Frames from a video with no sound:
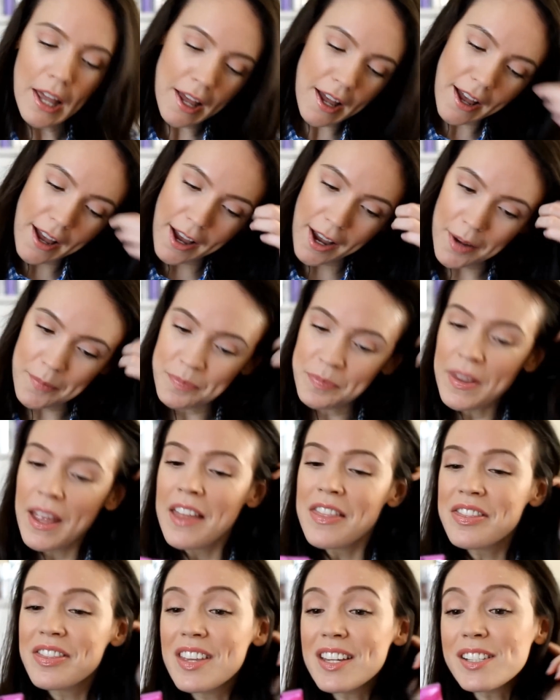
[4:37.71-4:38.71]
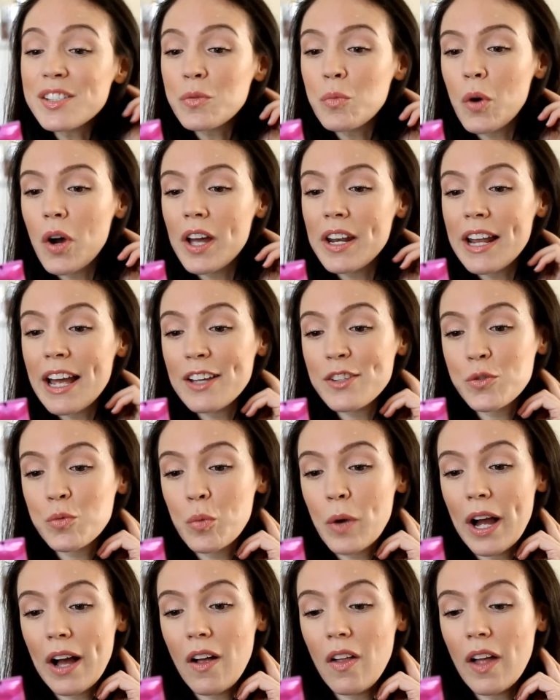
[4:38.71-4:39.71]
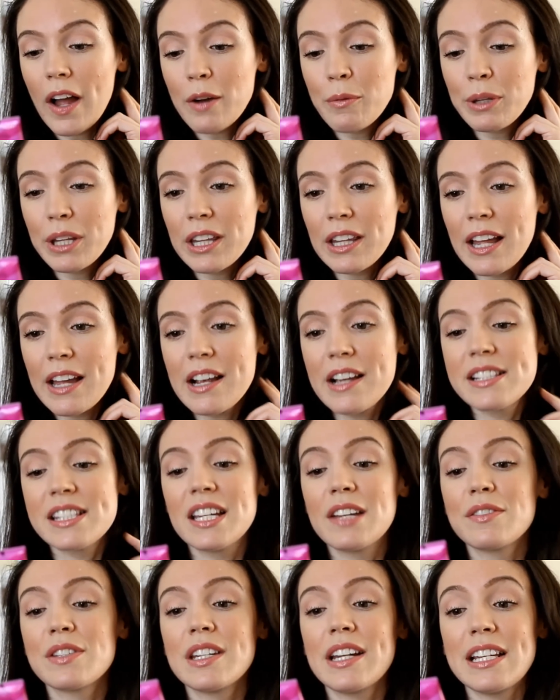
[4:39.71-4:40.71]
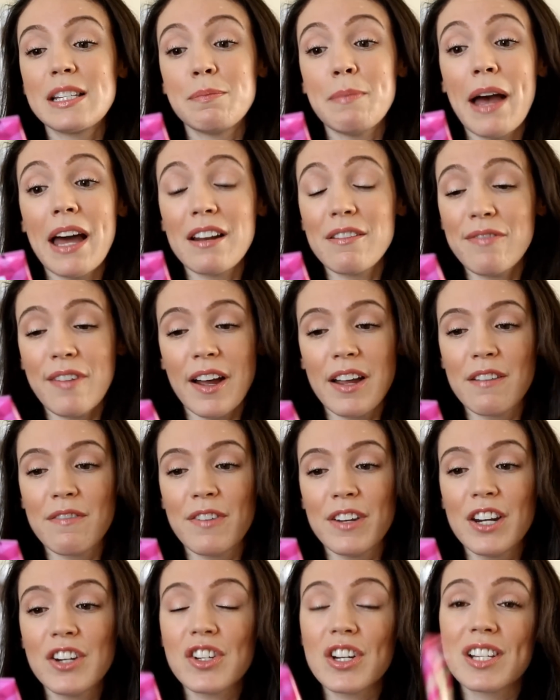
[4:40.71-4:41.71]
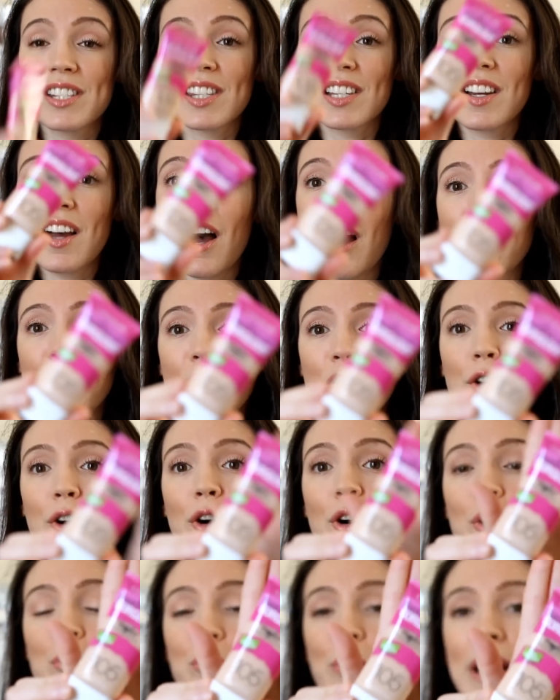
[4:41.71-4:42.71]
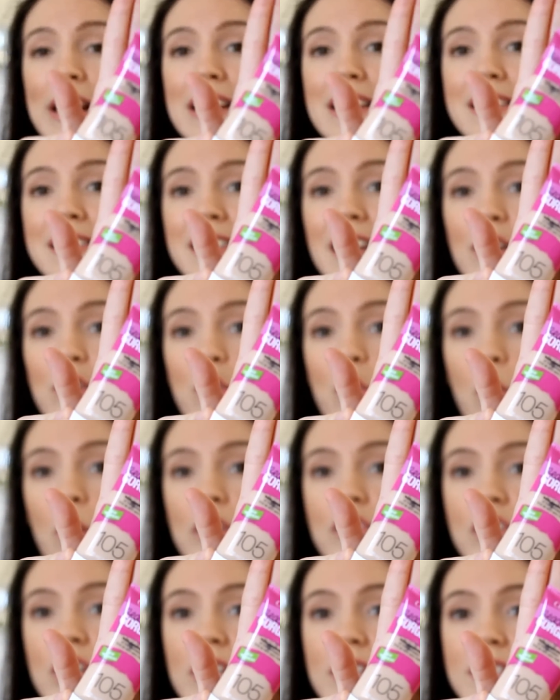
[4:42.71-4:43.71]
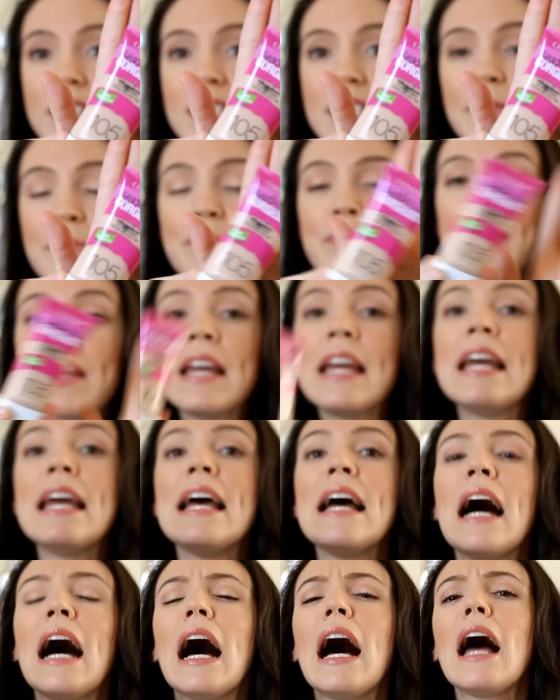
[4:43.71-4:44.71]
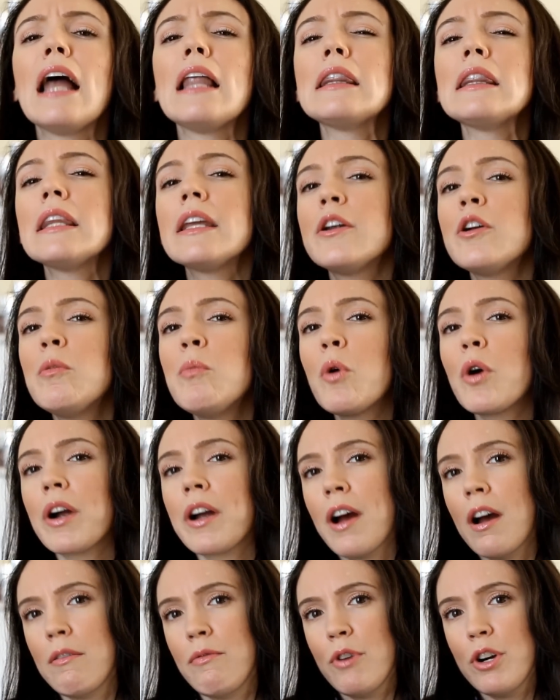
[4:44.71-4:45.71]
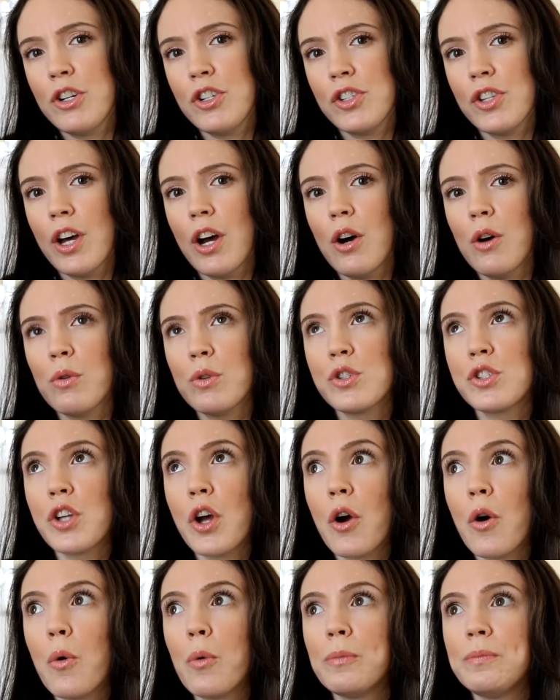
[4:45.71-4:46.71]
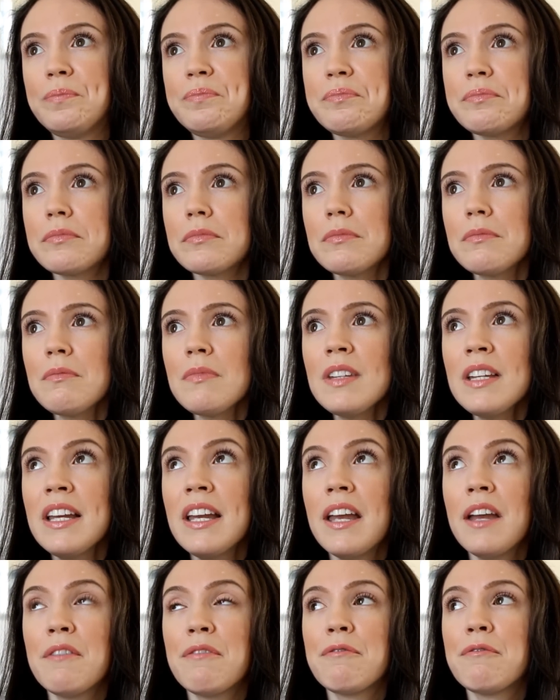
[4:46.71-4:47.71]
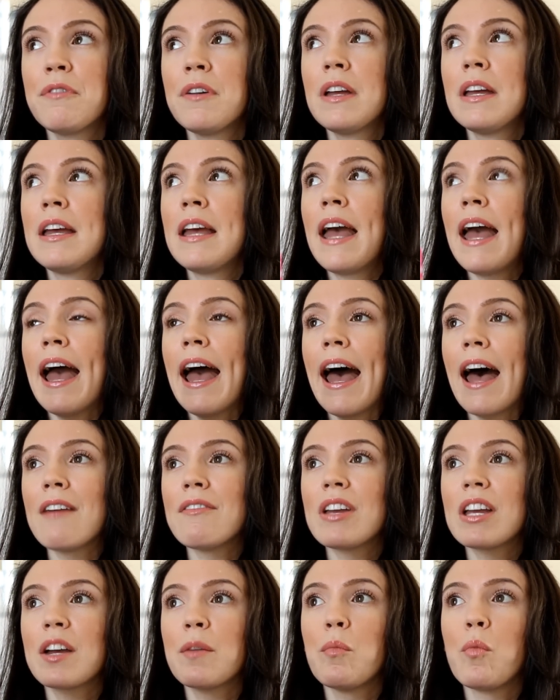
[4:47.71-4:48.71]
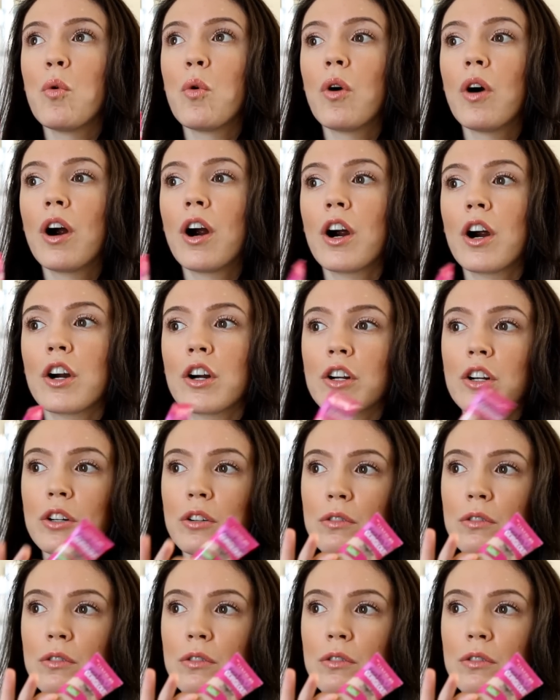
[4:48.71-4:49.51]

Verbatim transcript: Um, this one as well, I really like because it gives a nice mattifying finish. It's the CoverGirl Ready Set Gorgeous a little more coverage though. So if having a more